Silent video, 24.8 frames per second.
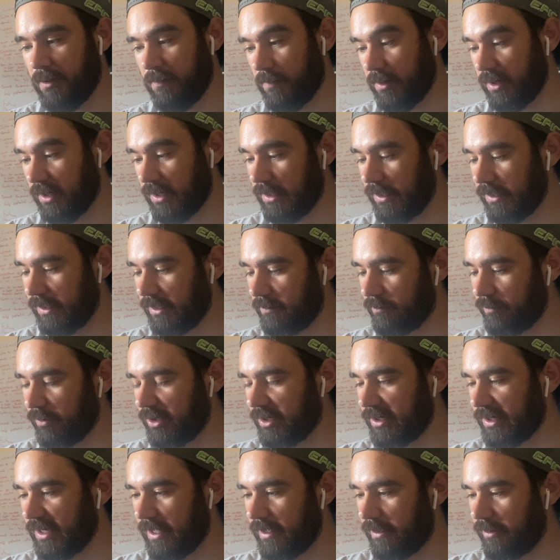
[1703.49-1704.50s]
but clean them when
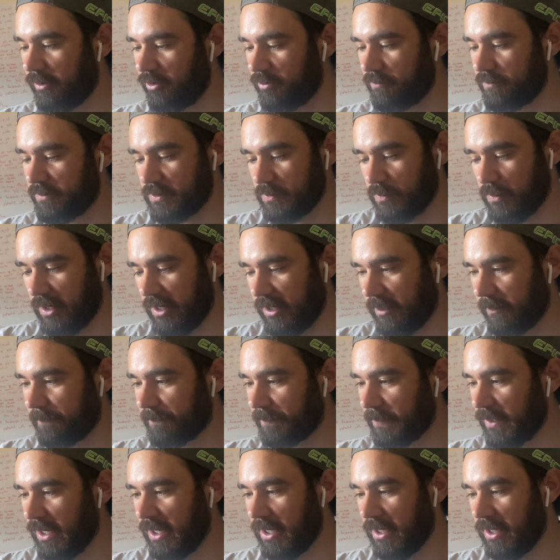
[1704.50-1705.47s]
I get home as well.